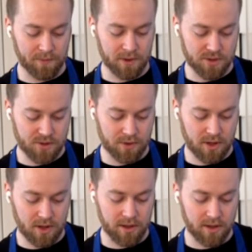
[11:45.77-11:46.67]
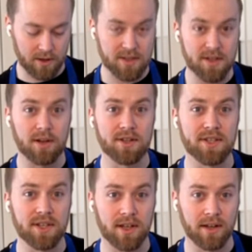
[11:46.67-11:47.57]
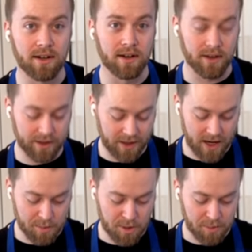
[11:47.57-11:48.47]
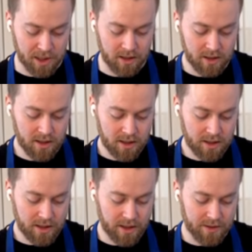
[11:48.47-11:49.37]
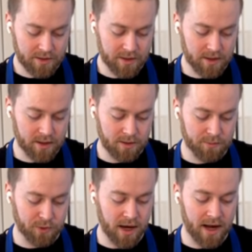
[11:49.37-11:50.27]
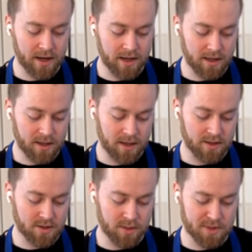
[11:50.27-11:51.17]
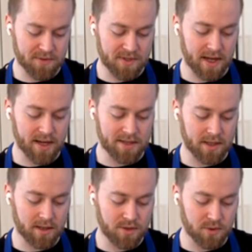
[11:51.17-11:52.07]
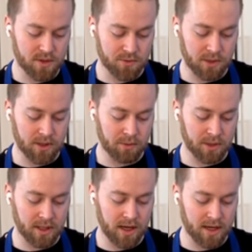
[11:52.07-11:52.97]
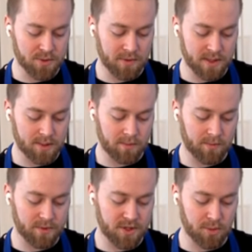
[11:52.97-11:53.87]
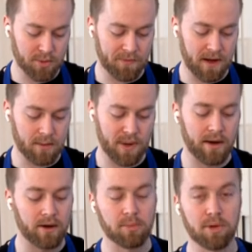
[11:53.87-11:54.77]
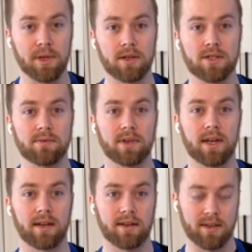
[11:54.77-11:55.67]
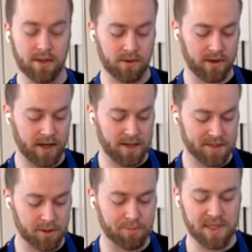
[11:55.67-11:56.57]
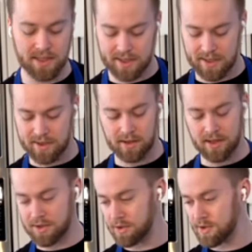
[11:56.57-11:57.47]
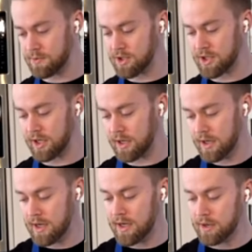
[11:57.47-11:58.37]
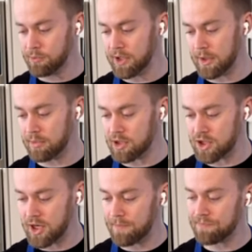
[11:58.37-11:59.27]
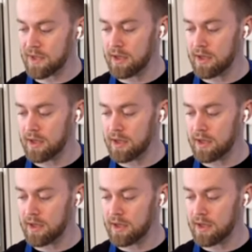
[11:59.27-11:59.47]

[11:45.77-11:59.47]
First of all, you know, it's hard to see on the camera, but the variety in terms of sizing is really, really nice. We've got some super fine powder, but we also got, you know, nice little pea-sized clusters, which I really appreciate.